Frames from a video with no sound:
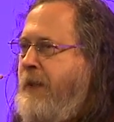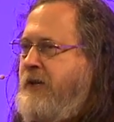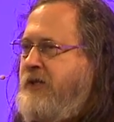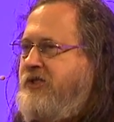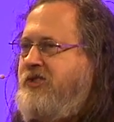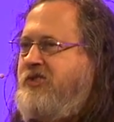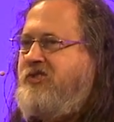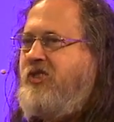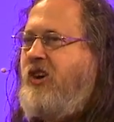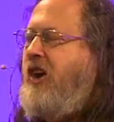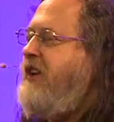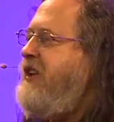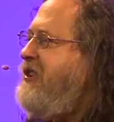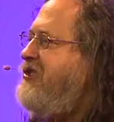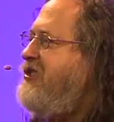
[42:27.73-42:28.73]

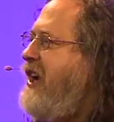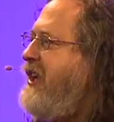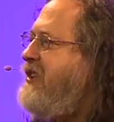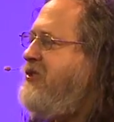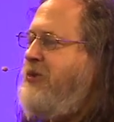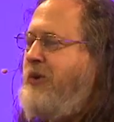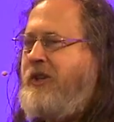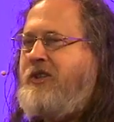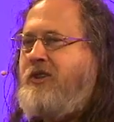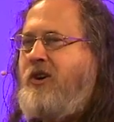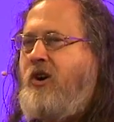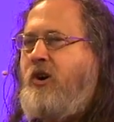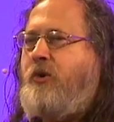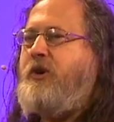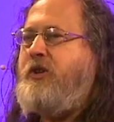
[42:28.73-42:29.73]
Society's got to
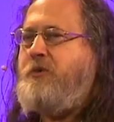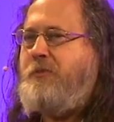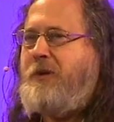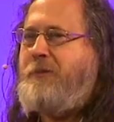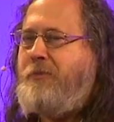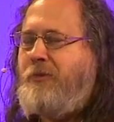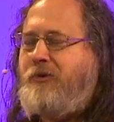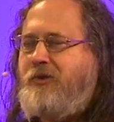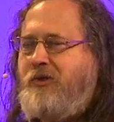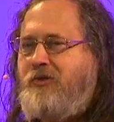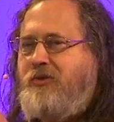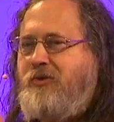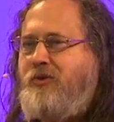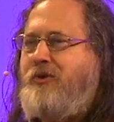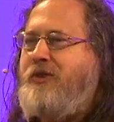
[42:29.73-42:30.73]
encourage people to
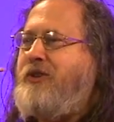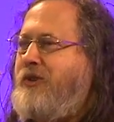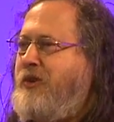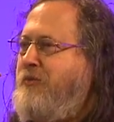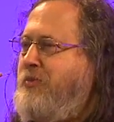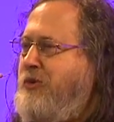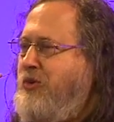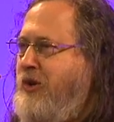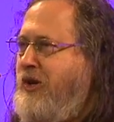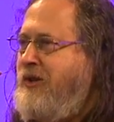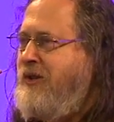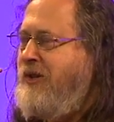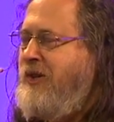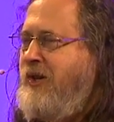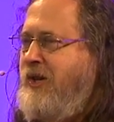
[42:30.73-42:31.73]
do their
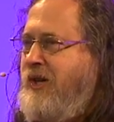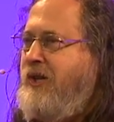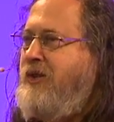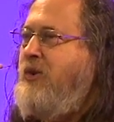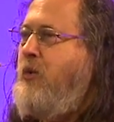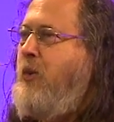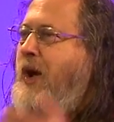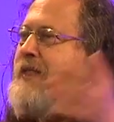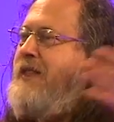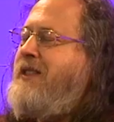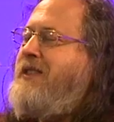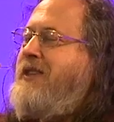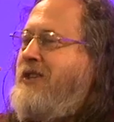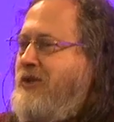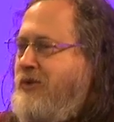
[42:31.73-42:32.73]
computing in the way that
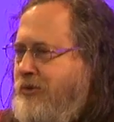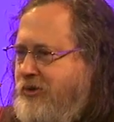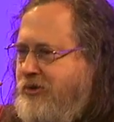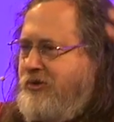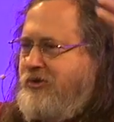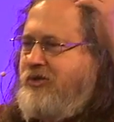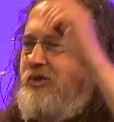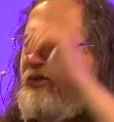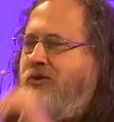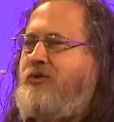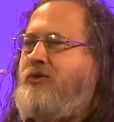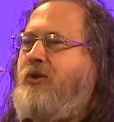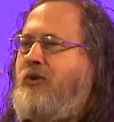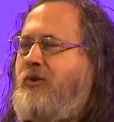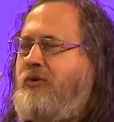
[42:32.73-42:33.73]
the users
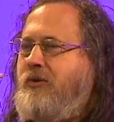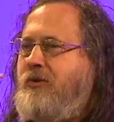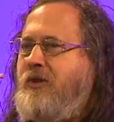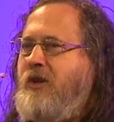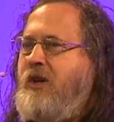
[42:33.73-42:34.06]
control,